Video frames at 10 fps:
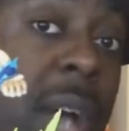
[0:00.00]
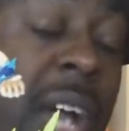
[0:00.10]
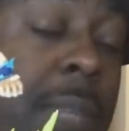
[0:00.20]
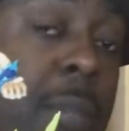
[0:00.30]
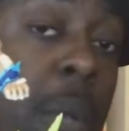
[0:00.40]

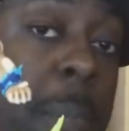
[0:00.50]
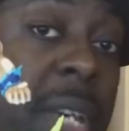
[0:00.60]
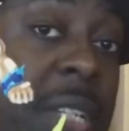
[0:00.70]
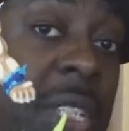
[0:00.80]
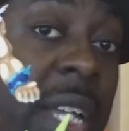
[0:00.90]
Add me on
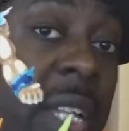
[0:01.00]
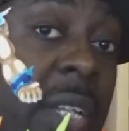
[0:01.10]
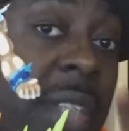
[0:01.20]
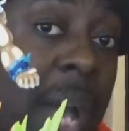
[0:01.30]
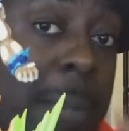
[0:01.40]
PSN.
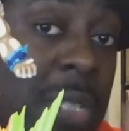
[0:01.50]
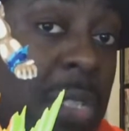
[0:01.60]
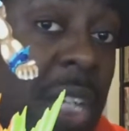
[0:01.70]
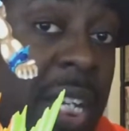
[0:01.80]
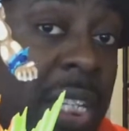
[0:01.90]

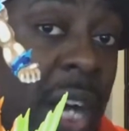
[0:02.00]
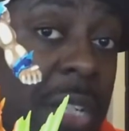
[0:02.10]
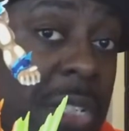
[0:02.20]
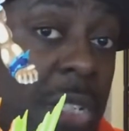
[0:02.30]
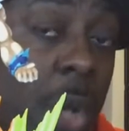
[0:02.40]
Diamond J
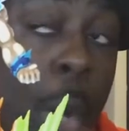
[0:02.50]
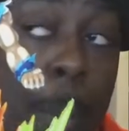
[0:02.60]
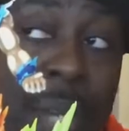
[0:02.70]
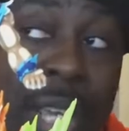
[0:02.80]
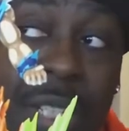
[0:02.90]
Dust
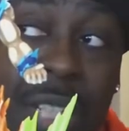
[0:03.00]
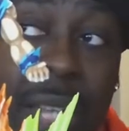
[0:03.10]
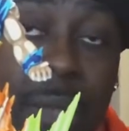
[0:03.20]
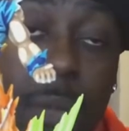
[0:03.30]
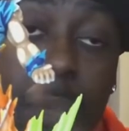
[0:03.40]
on
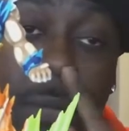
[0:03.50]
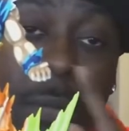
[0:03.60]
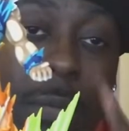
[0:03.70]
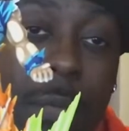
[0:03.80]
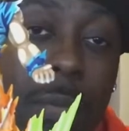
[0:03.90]
PSN.
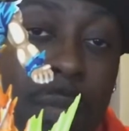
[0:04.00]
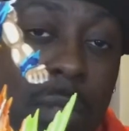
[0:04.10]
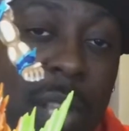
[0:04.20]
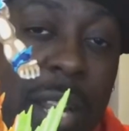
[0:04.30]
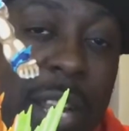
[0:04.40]

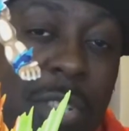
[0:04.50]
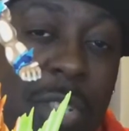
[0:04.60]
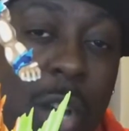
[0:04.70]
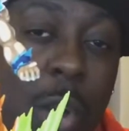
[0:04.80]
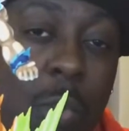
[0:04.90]

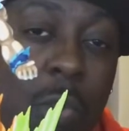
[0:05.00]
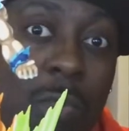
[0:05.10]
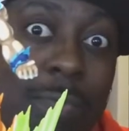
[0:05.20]
Let's go.